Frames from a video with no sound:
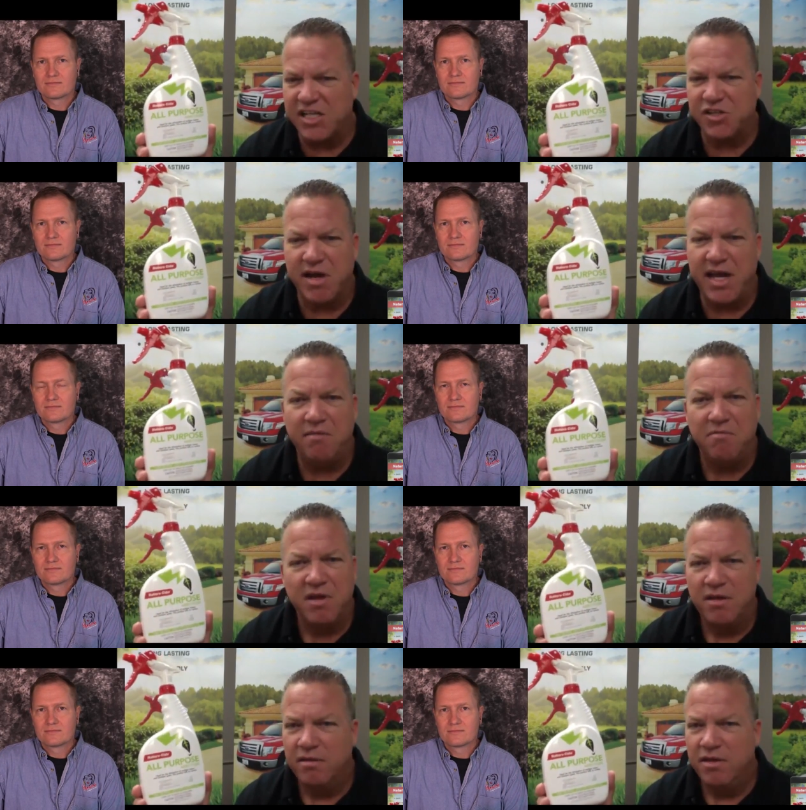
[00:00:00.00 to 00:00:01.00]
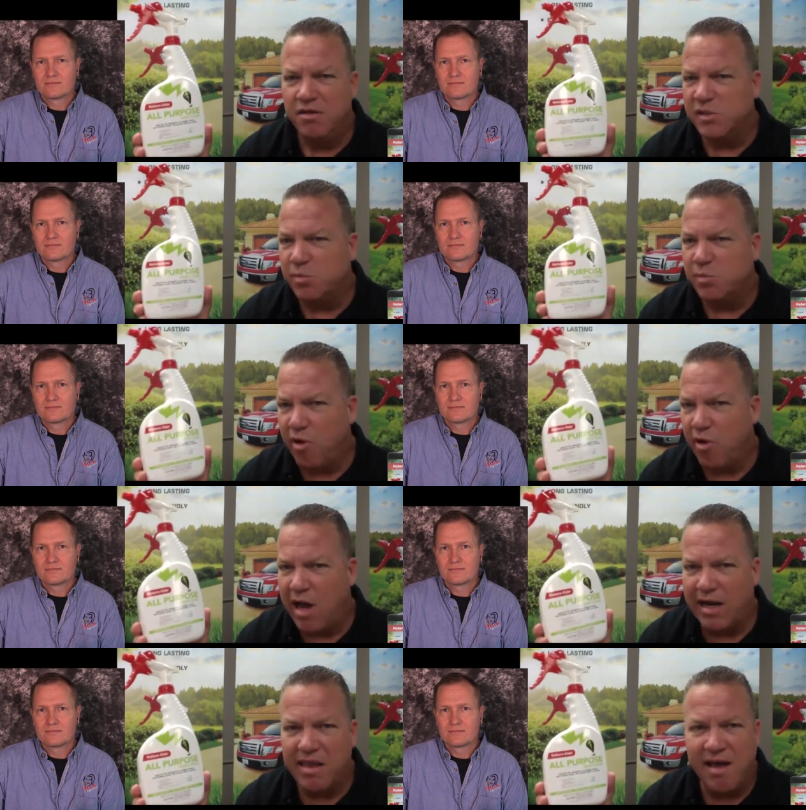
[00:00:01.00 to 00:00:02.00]
Speaker 1: saturate, use the
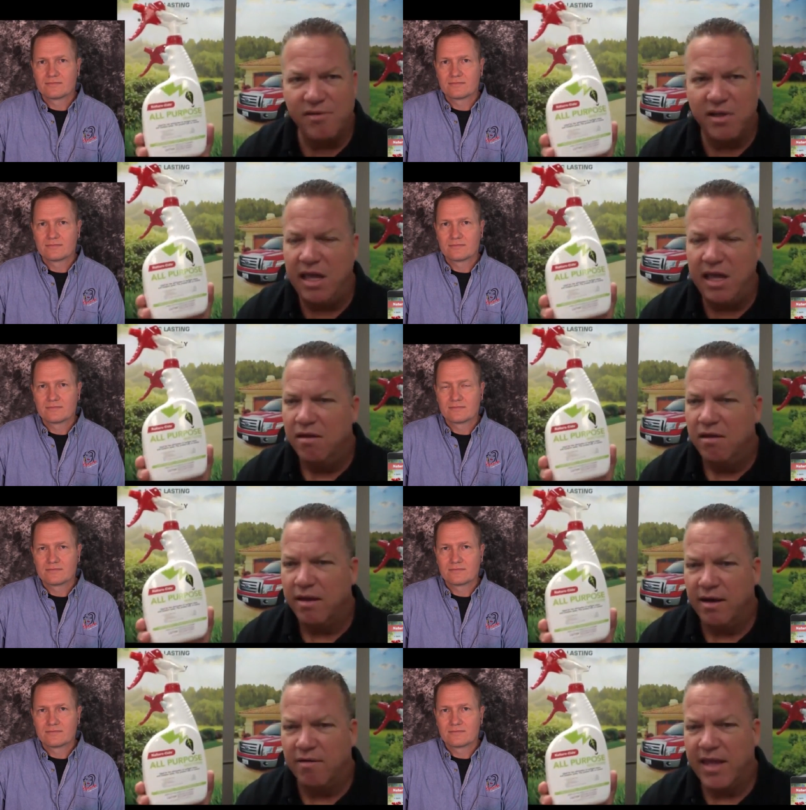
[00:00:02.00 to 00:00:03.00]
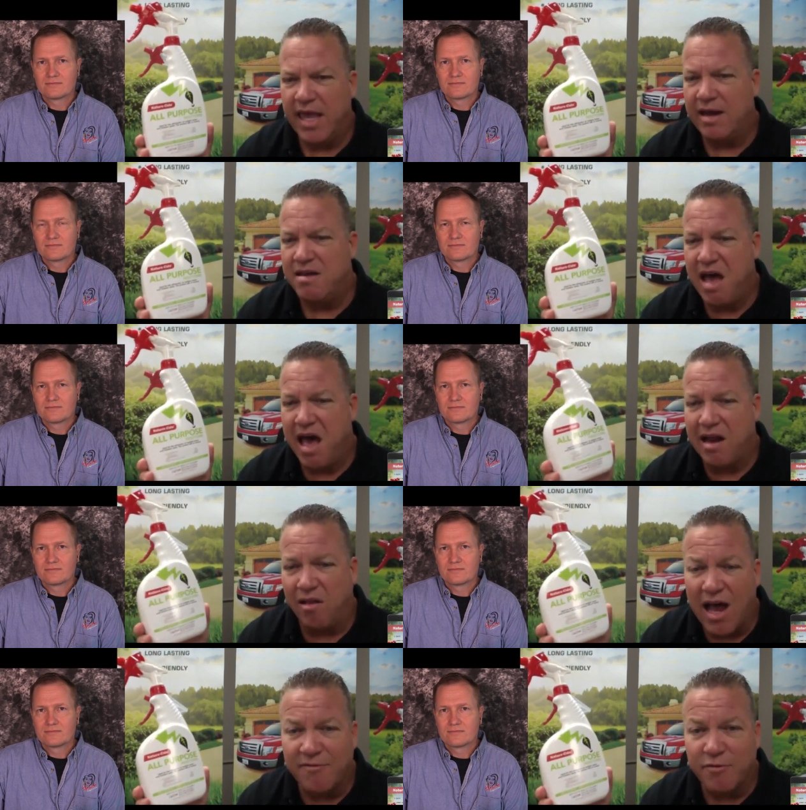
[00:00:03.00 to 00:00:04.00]
product heavily. You know, again, not a
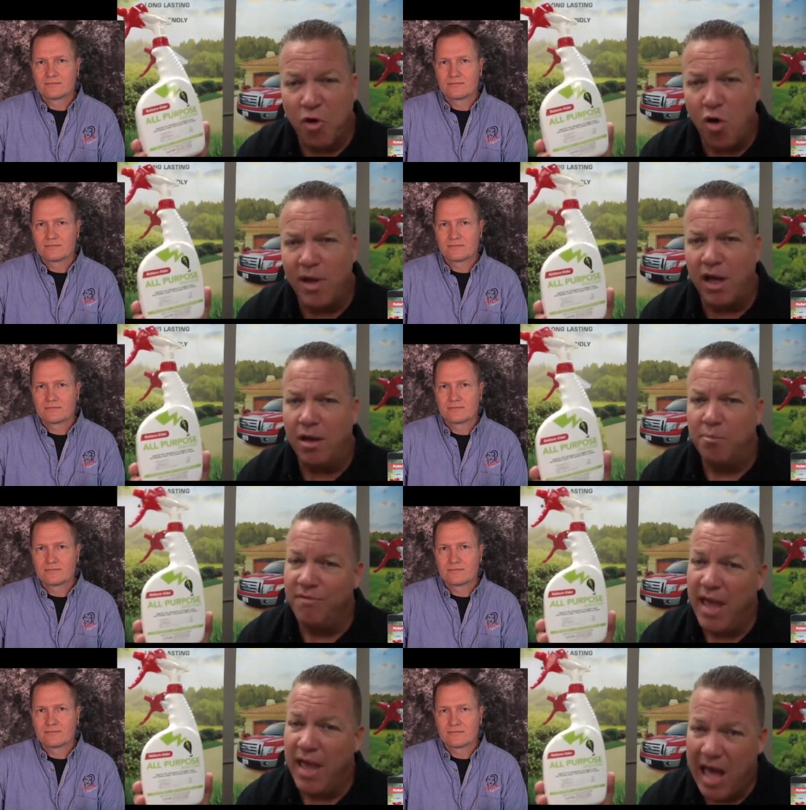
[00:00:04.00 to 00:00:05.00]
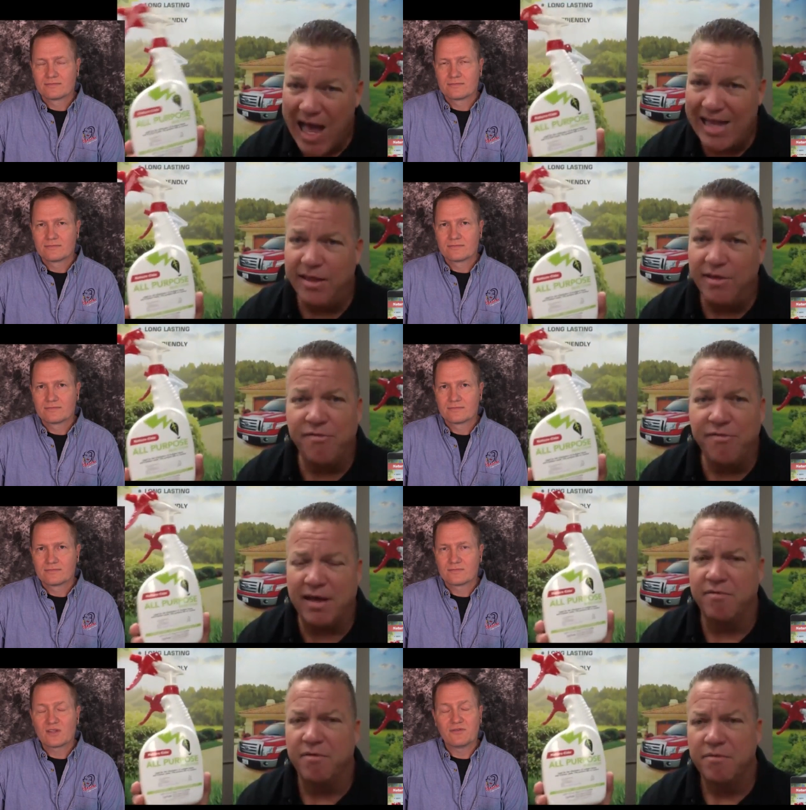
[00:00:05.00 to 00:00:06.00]
lot of aroma, but highly
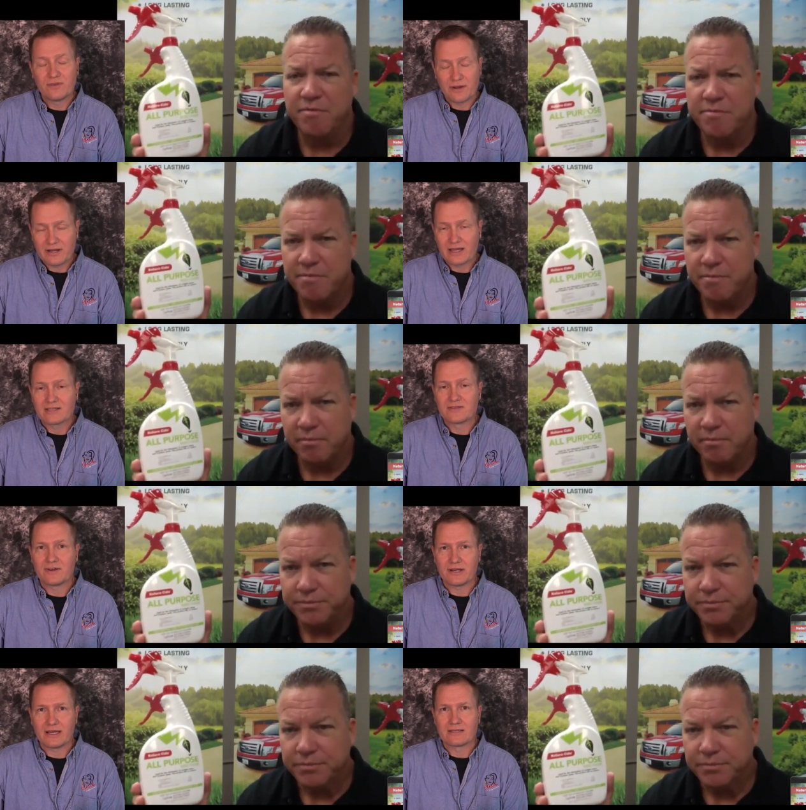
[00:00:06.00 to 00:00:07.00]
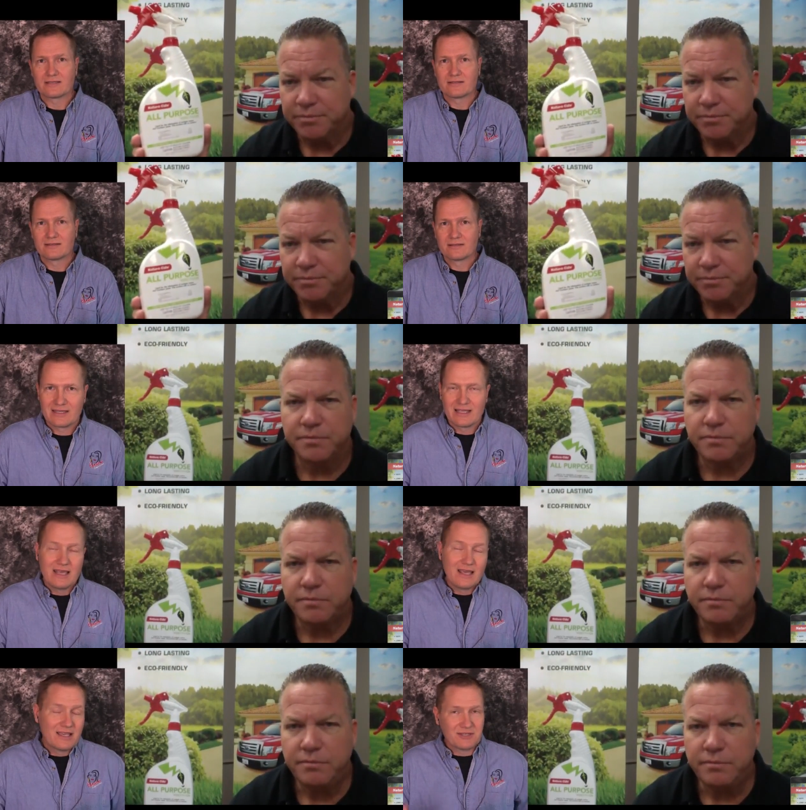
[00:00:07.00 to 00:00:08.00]
effective.
Speaker 2: Very nice, very nice.
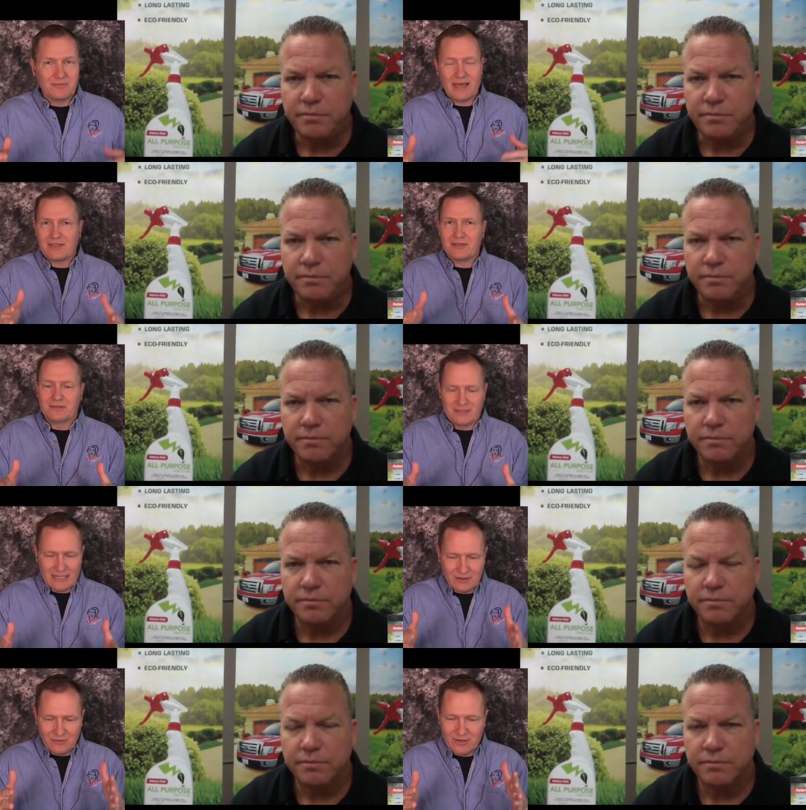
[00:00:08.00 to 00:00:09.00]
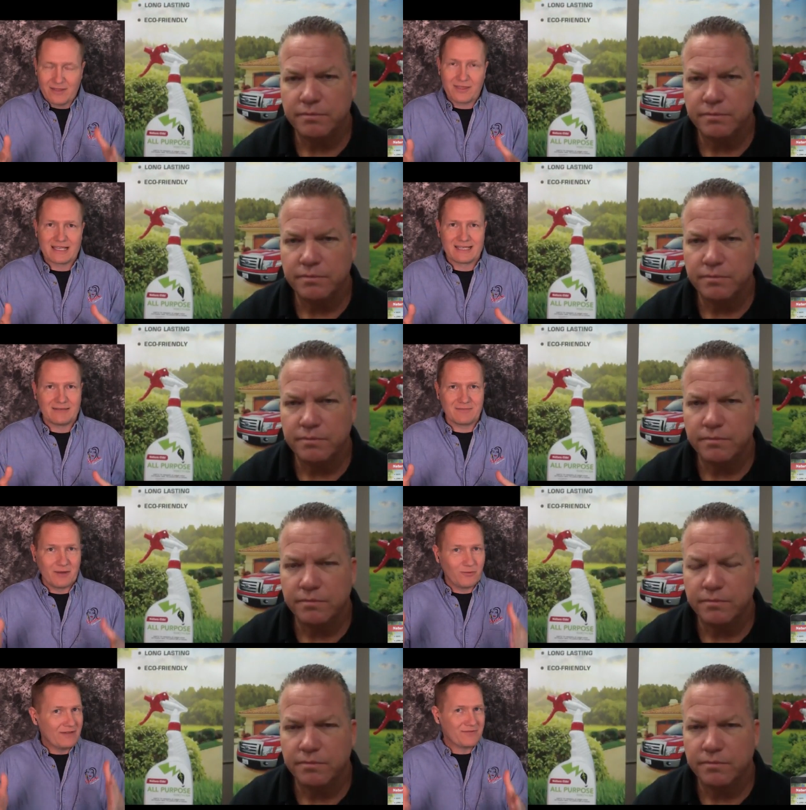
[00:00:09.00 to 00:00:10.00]
So, Matthew, now one of the things that my
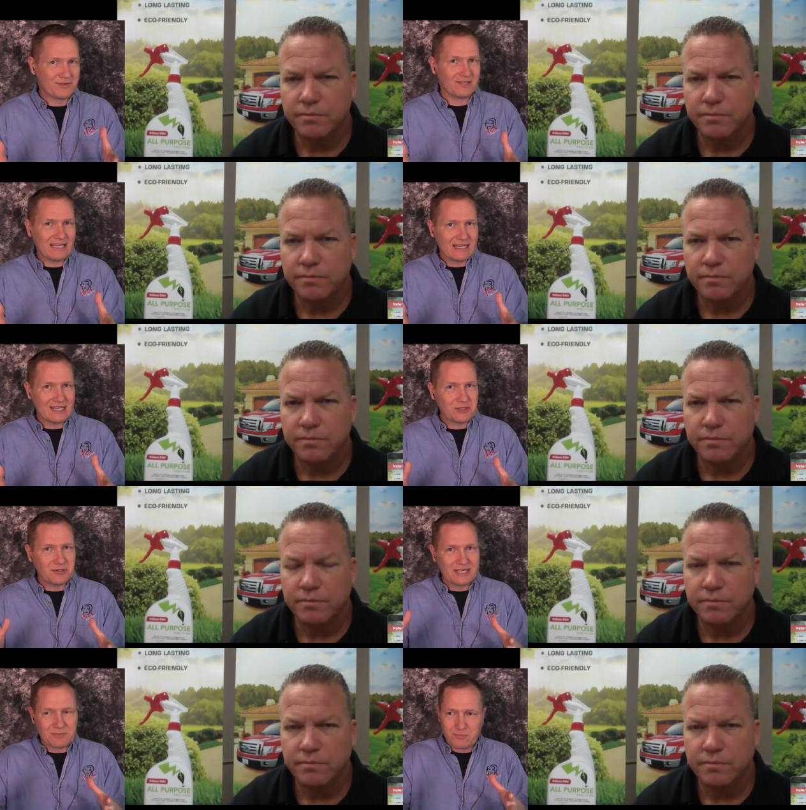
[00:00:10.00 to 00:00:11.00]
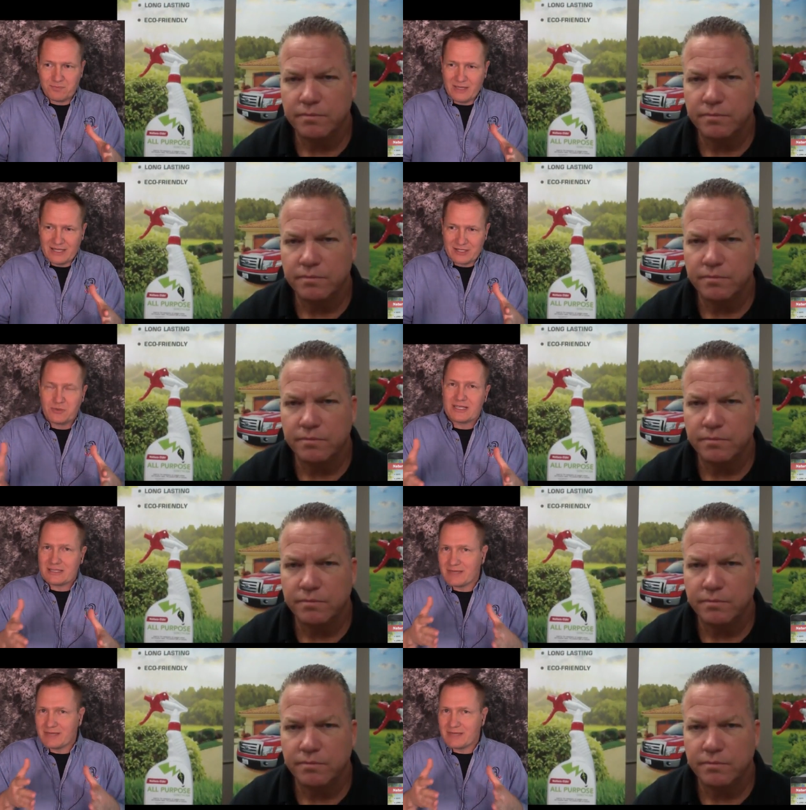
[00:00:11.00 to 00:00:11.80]
wife is really getting into is is doing some